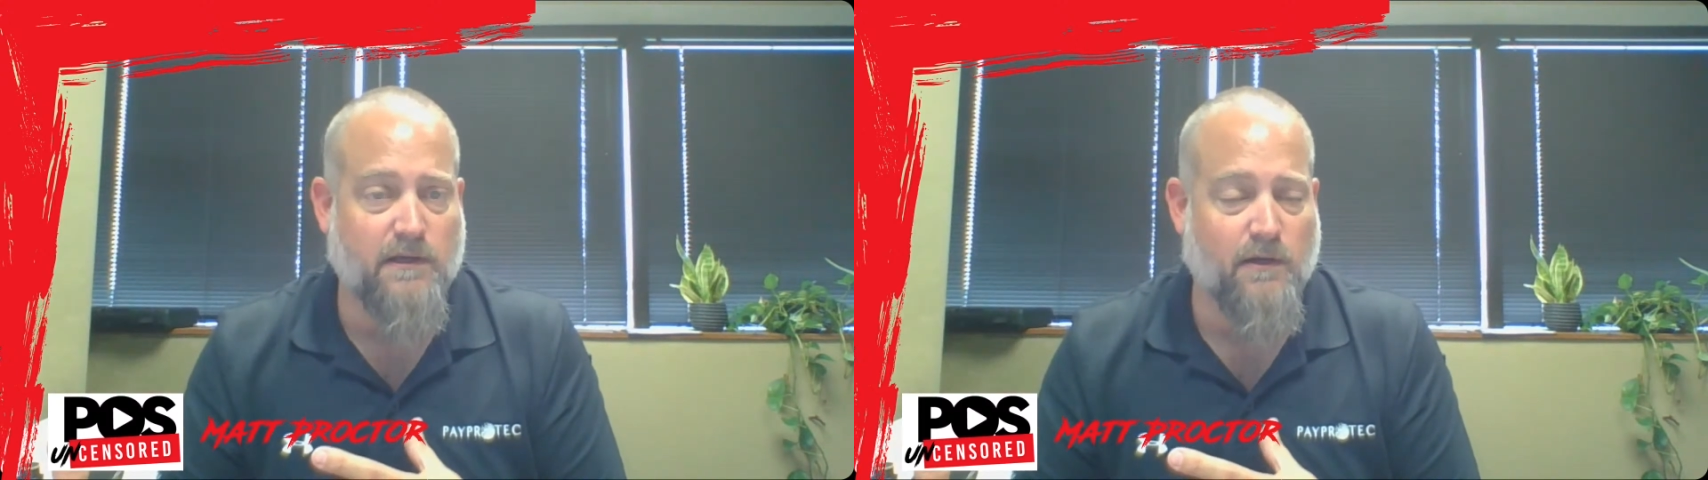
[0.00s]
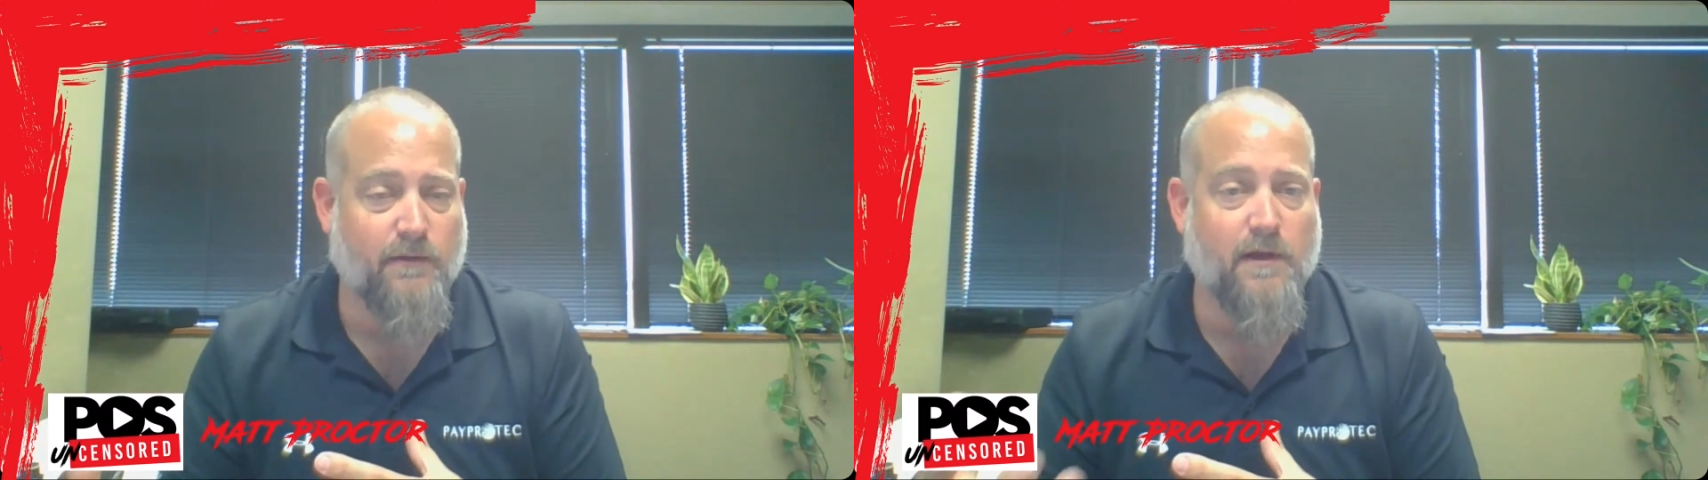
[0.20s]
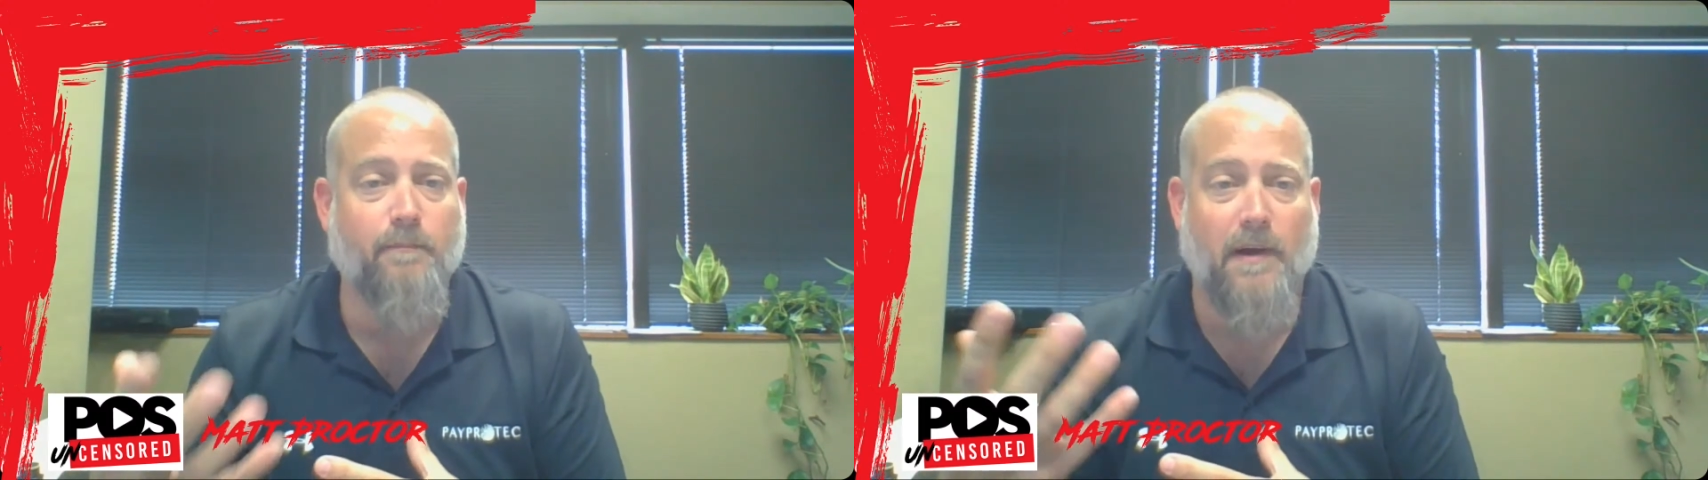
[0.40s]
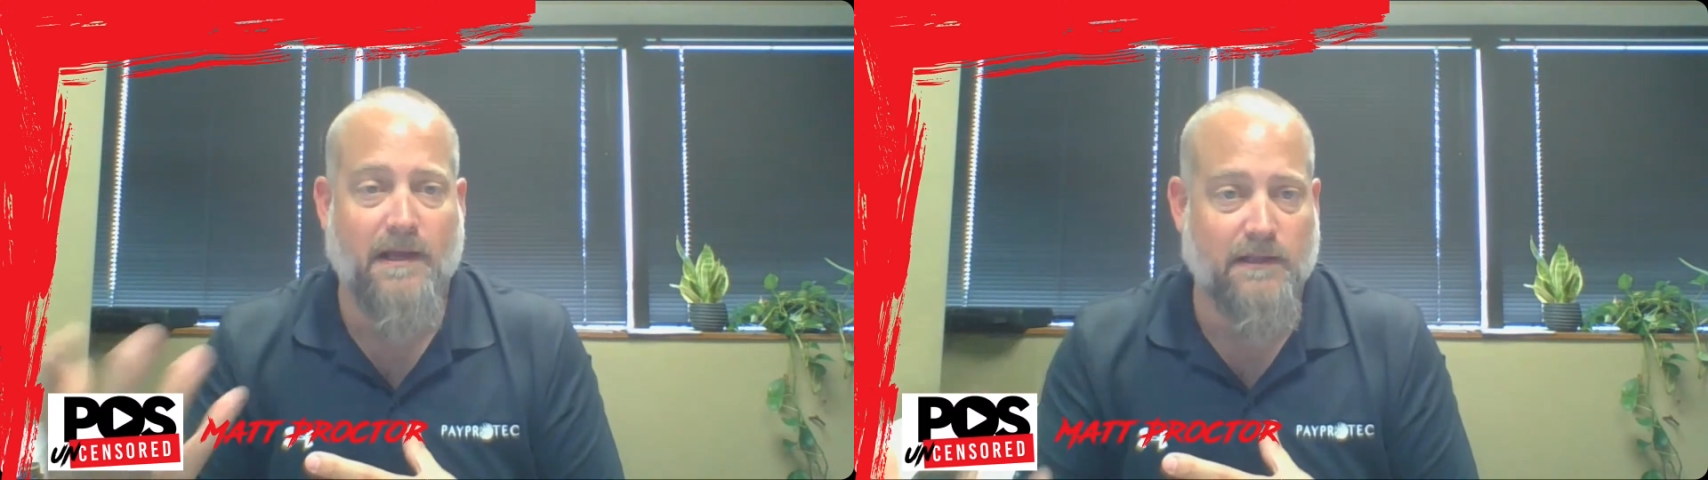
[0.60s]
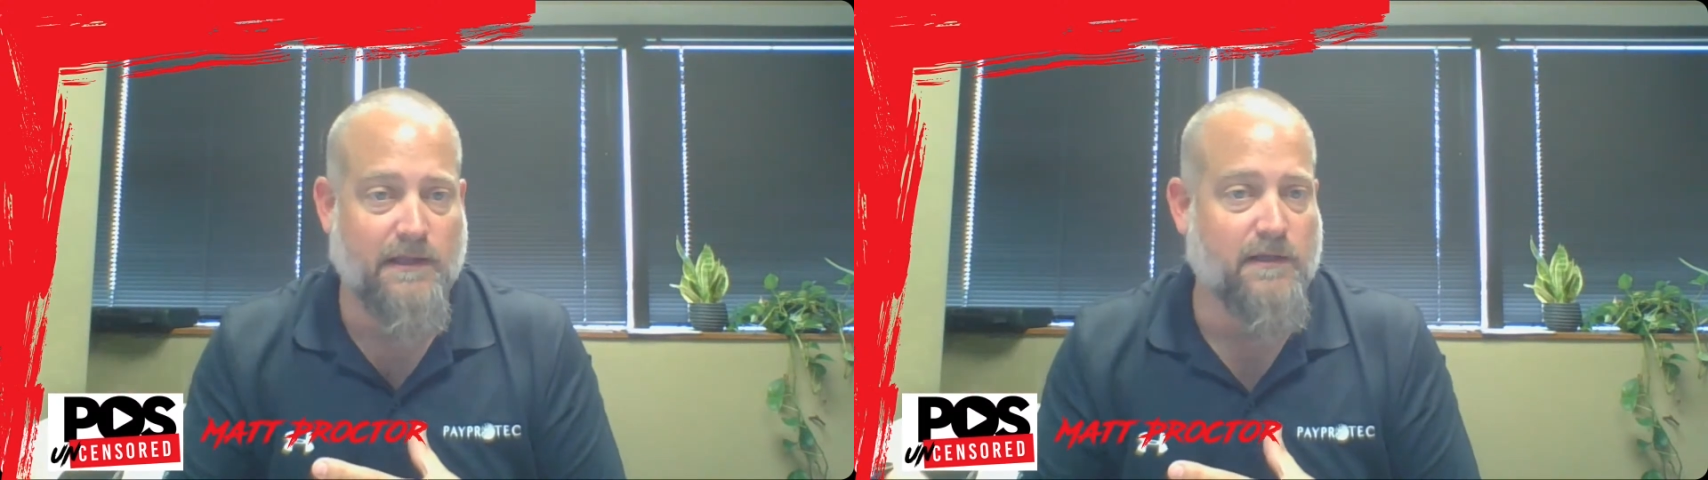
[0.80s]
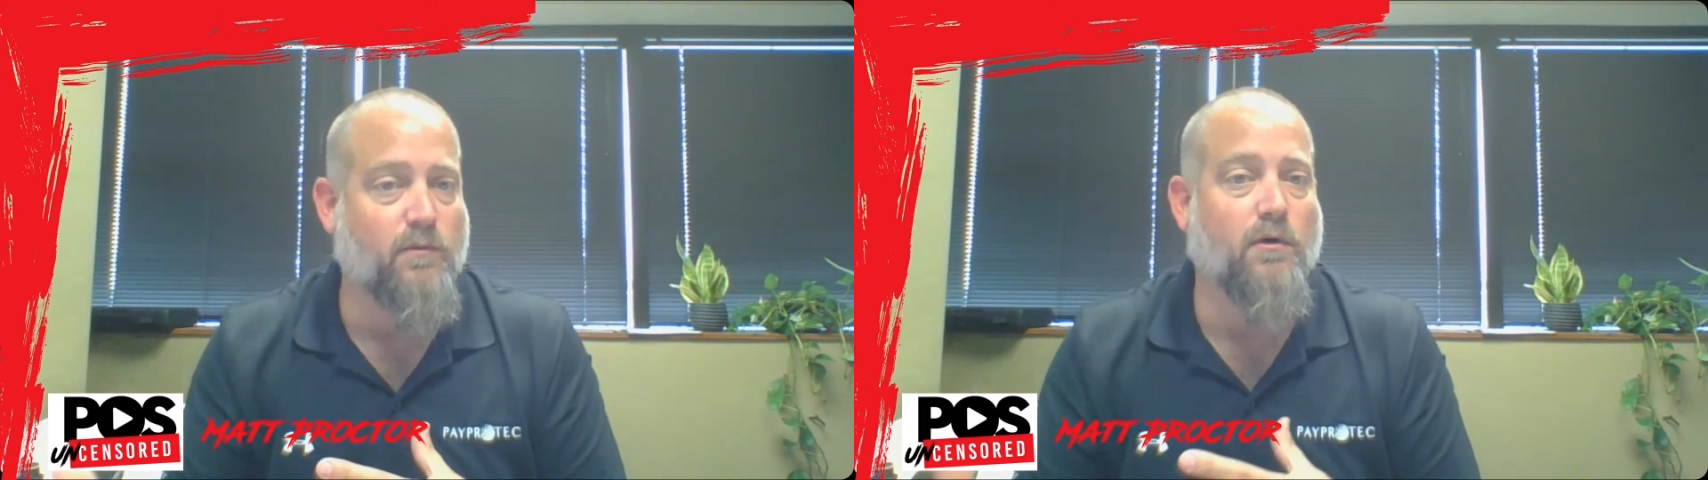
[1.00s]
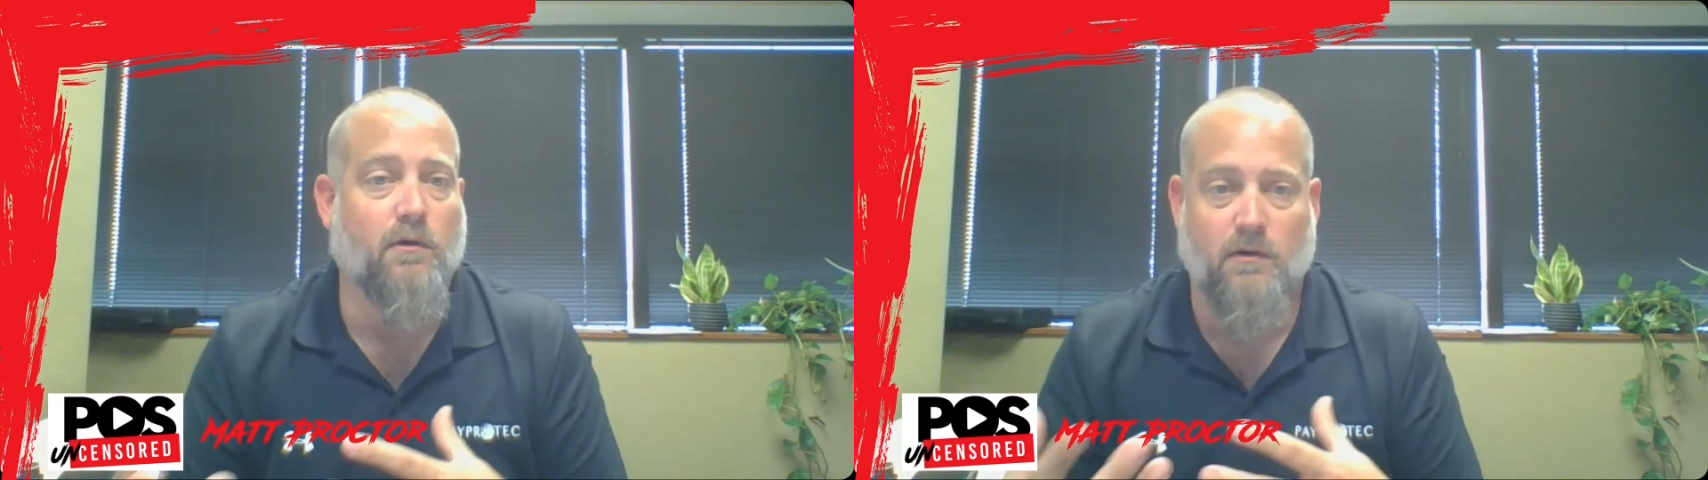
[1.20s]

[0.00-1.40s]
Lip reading: and they're bilingual